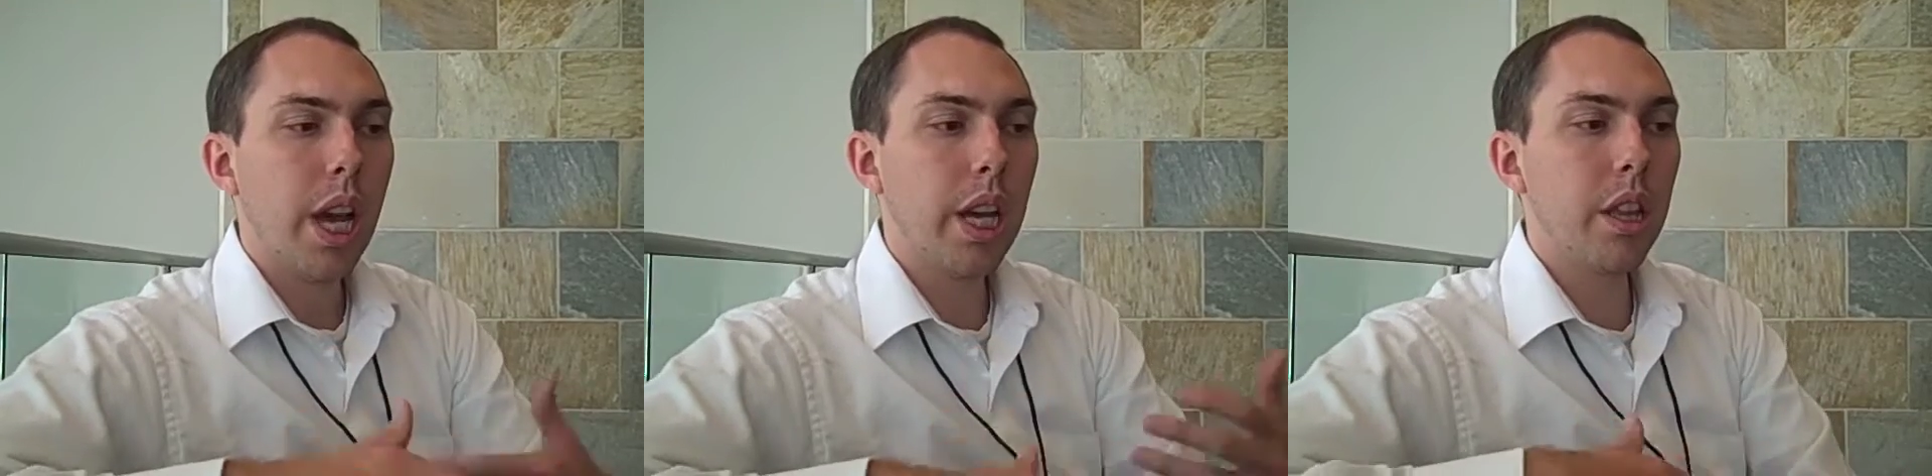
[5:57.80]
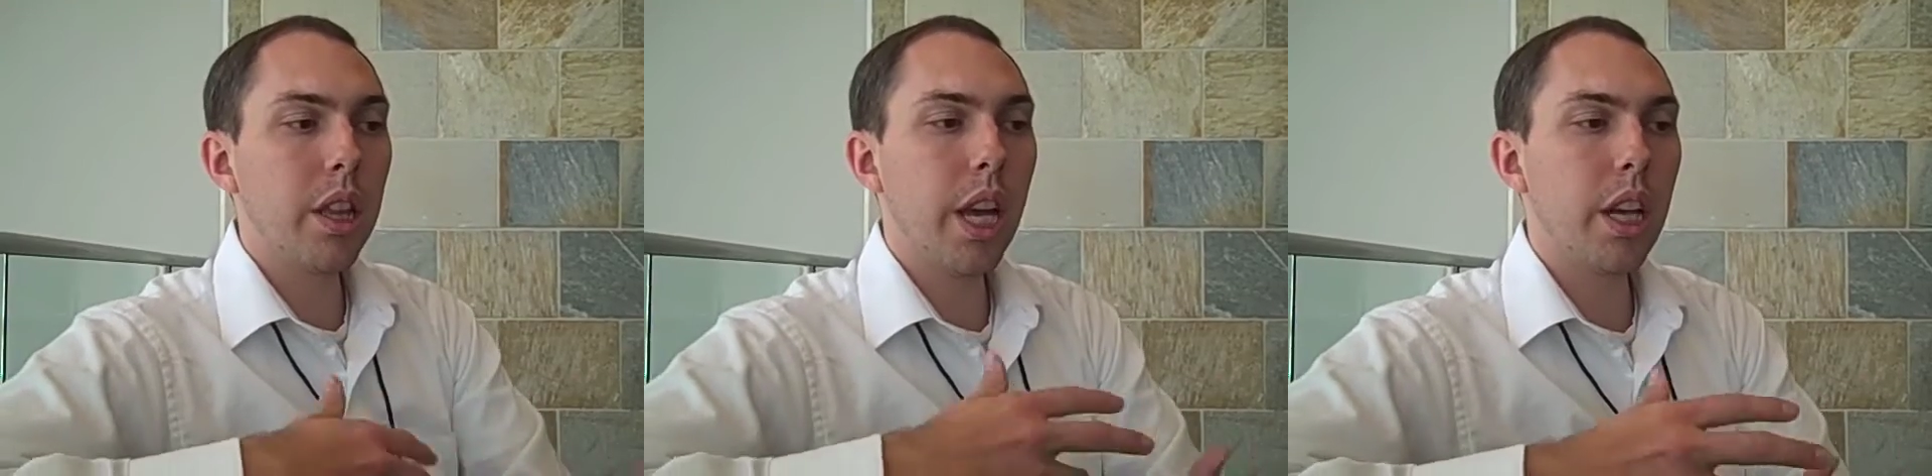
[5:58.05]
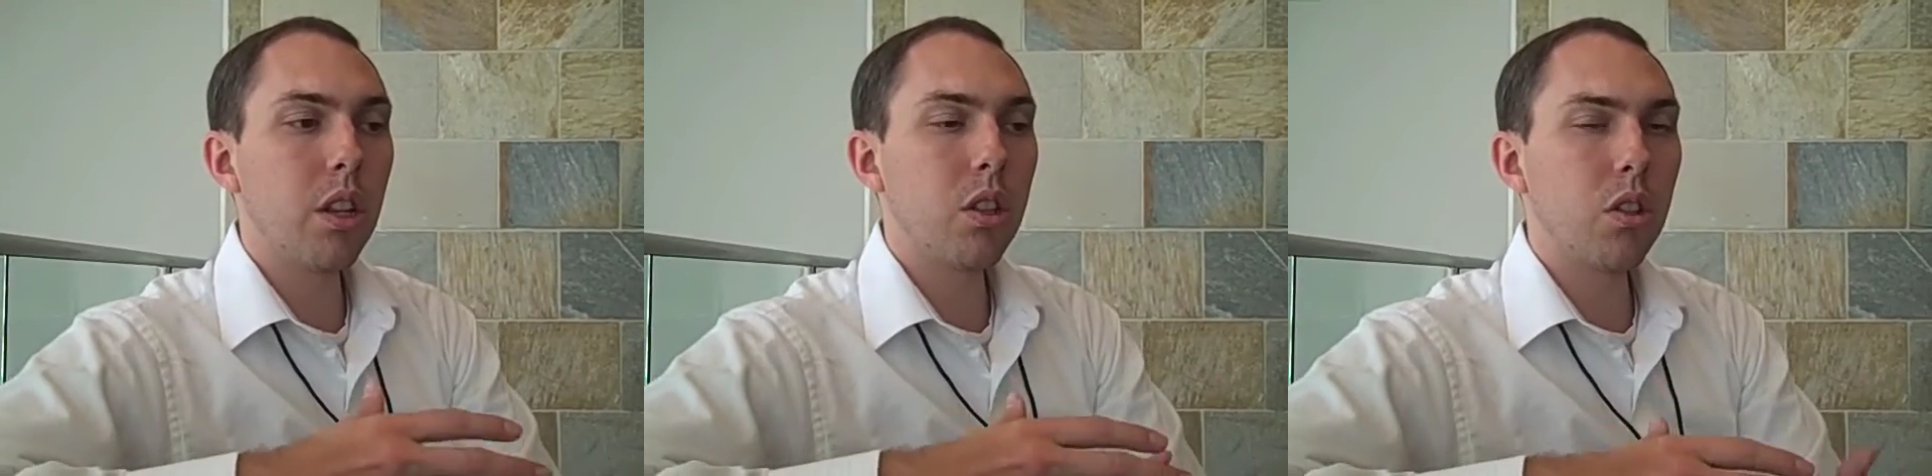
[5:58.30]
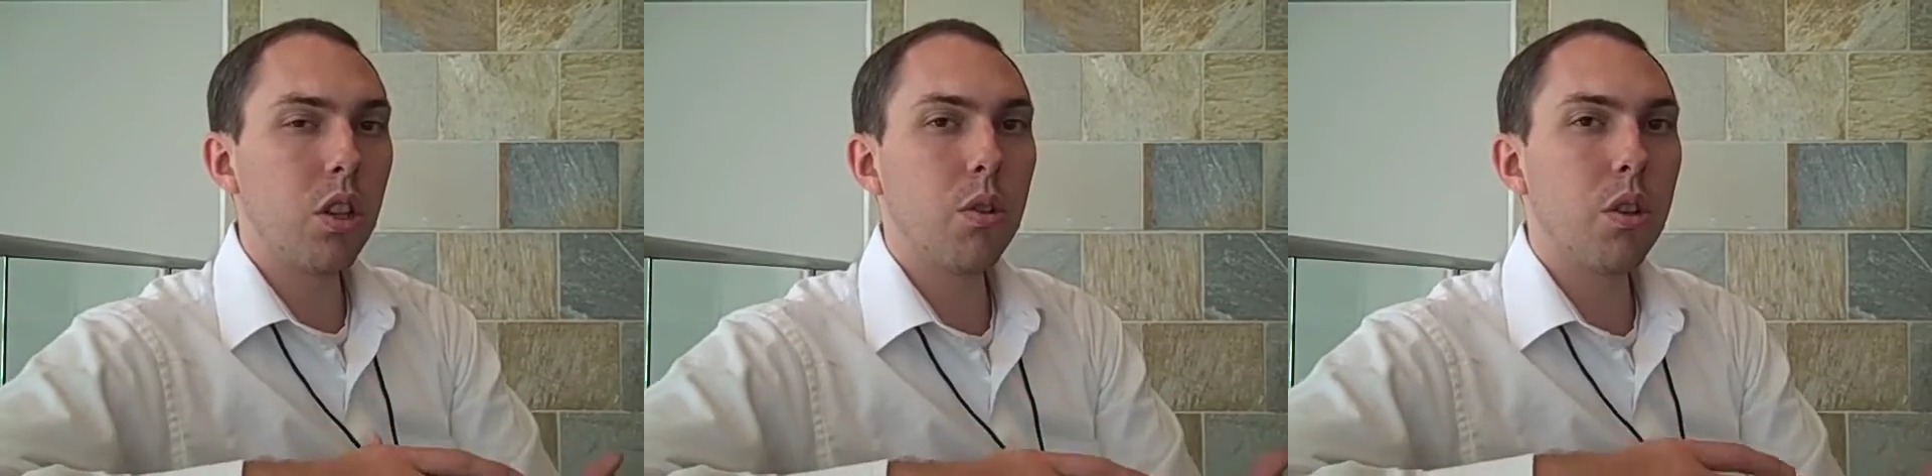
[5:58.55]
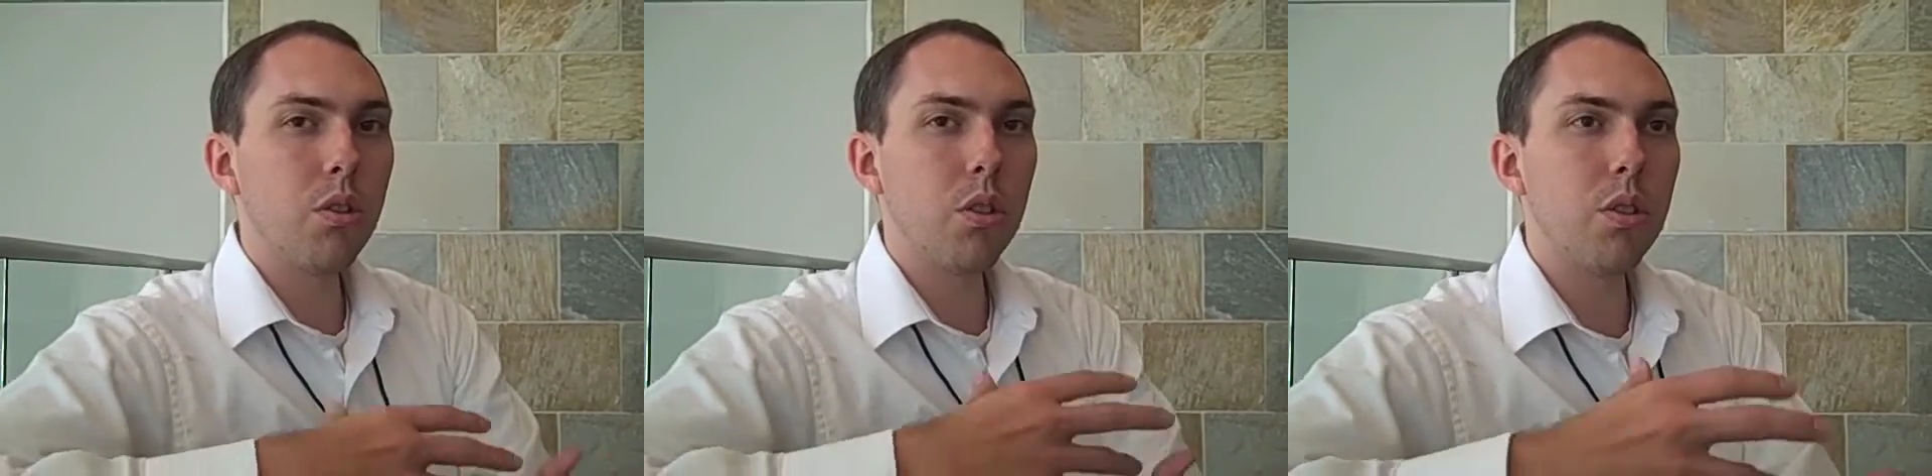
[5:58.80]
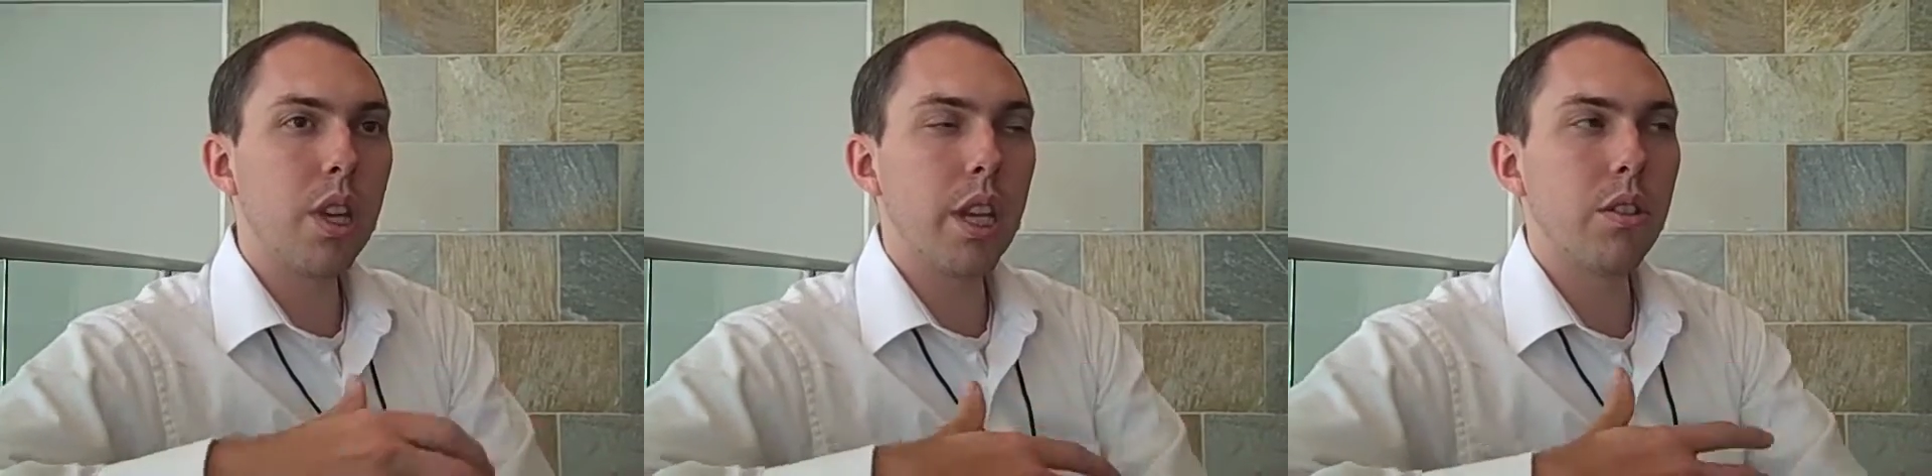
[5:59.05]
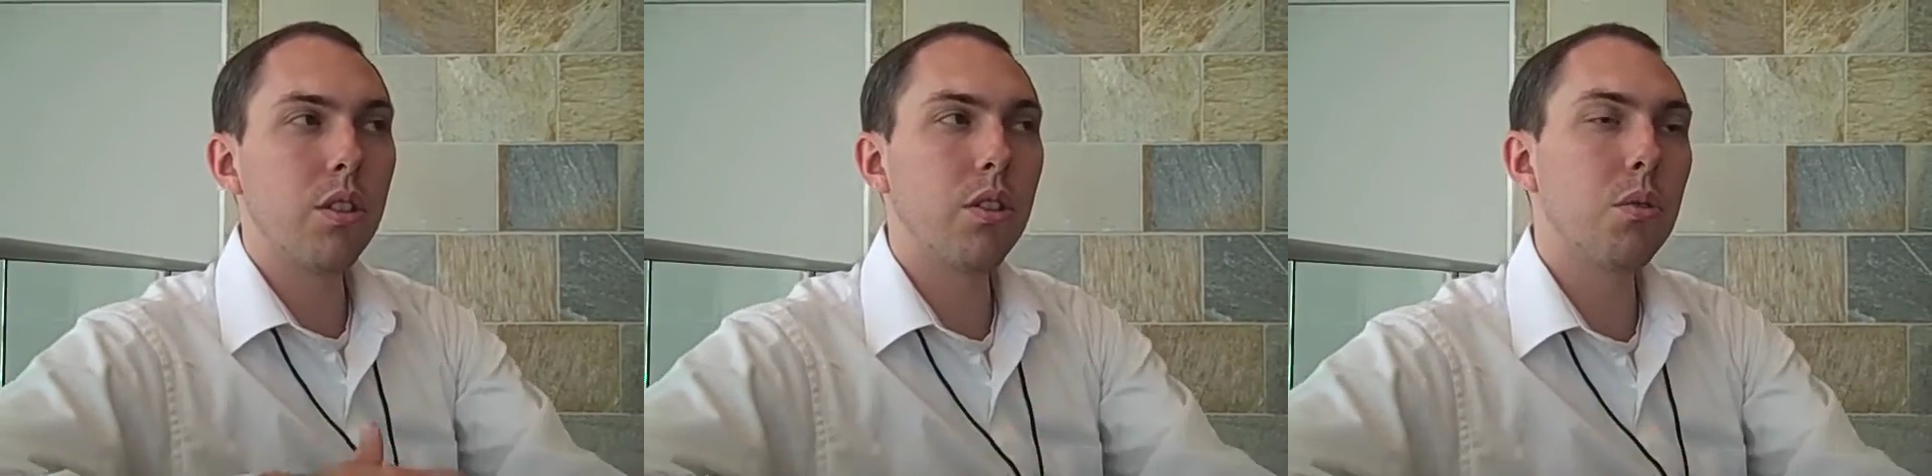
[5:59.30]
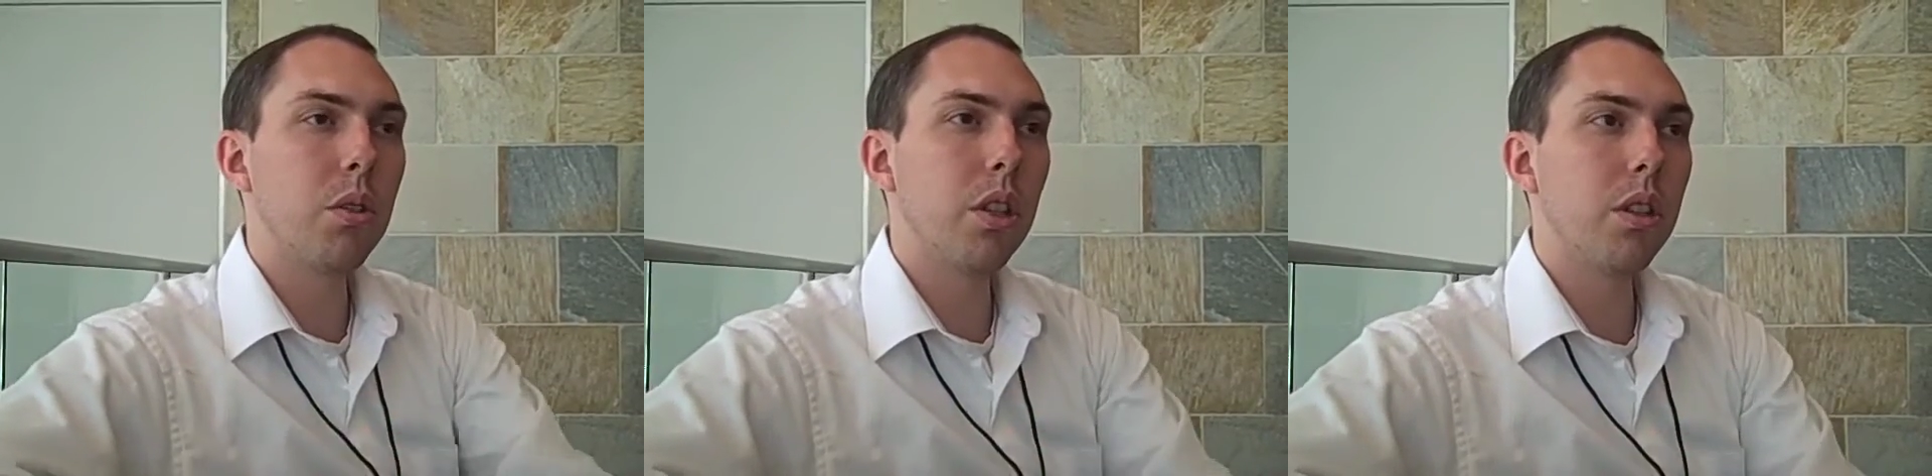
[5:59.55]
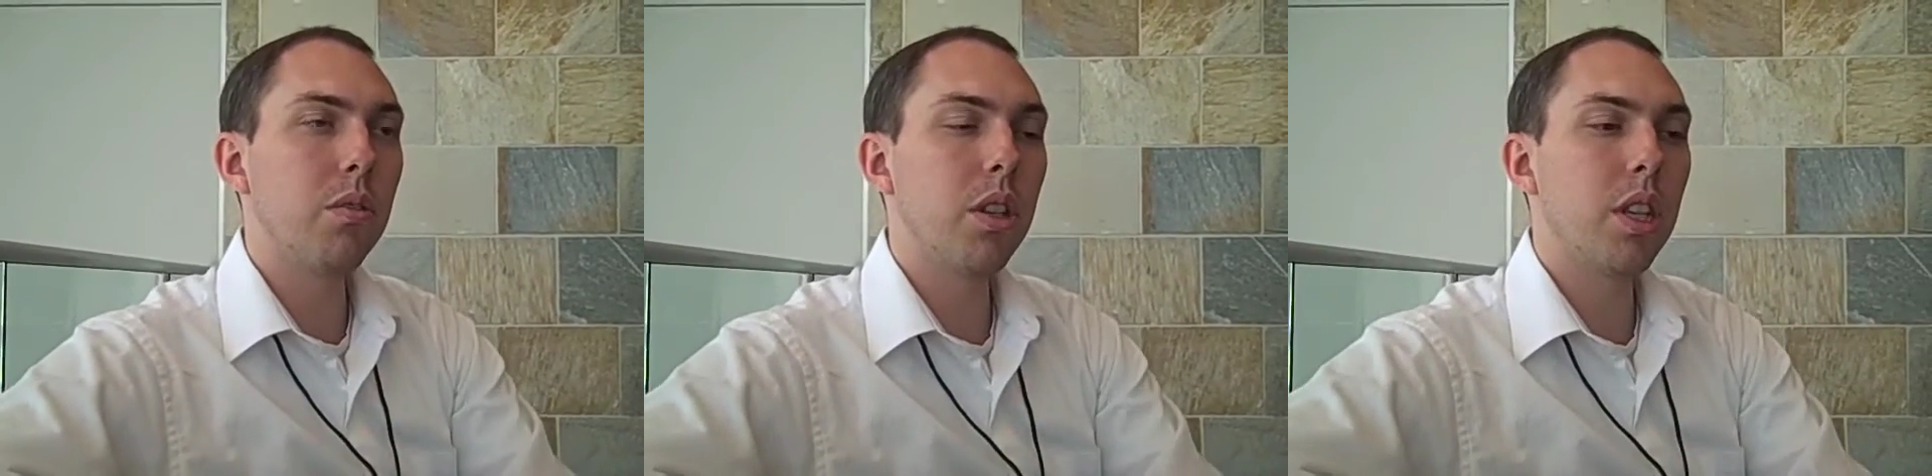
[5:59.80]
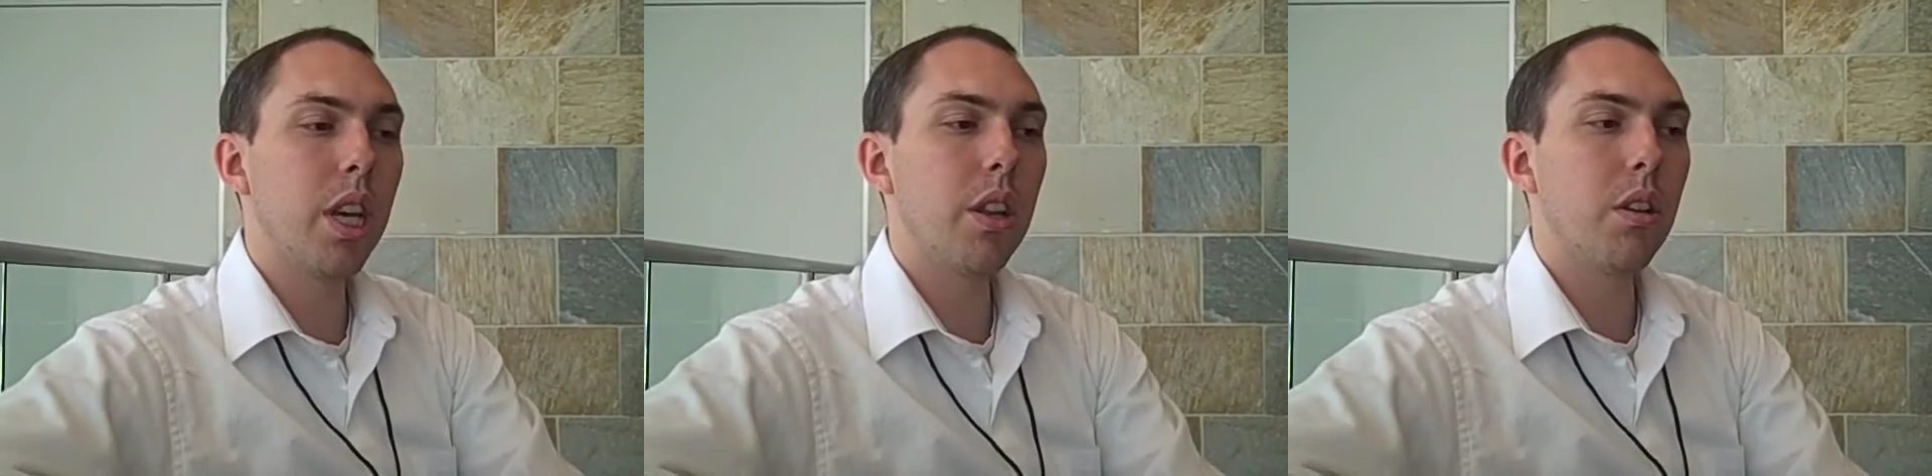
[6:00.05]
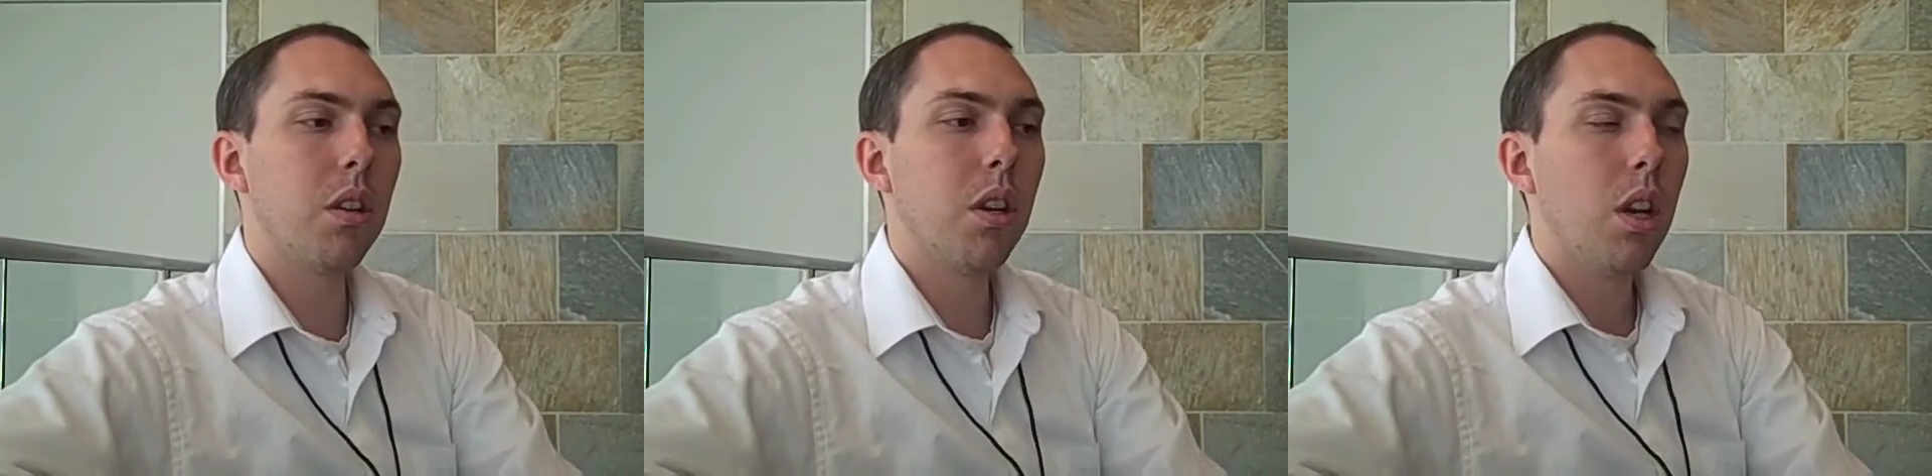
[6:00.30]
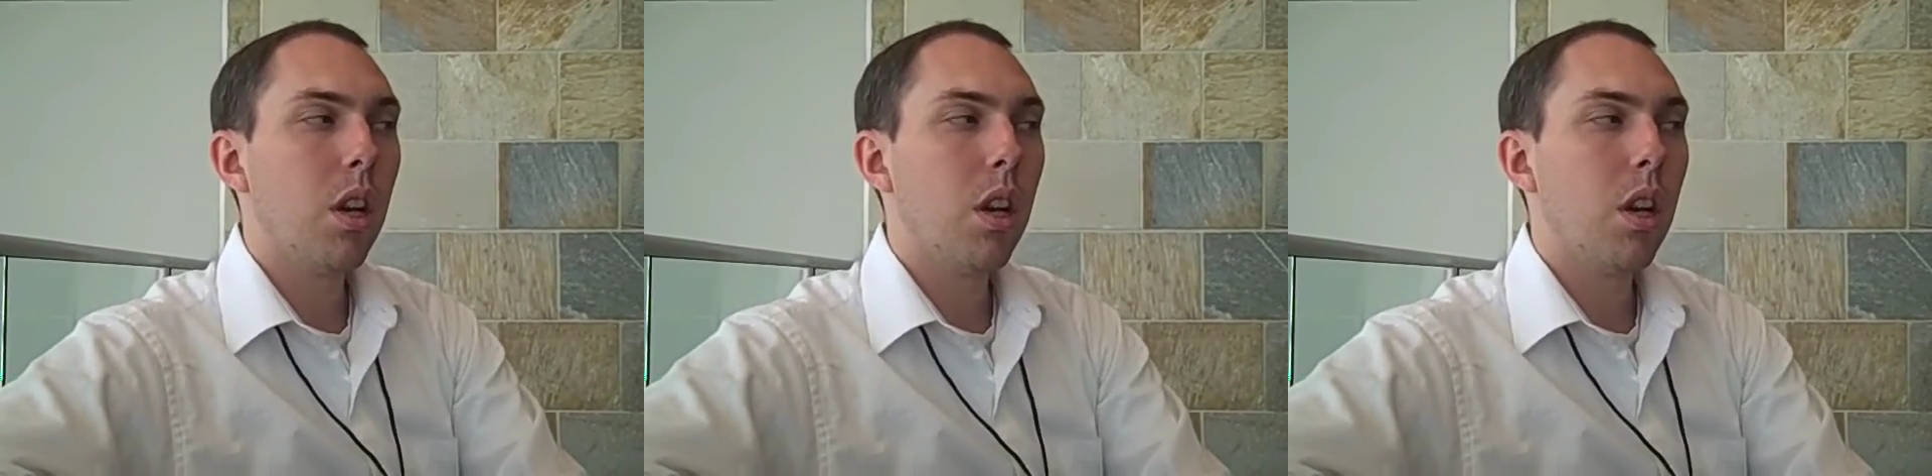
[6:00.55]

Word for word: and and you know those use cases really fit together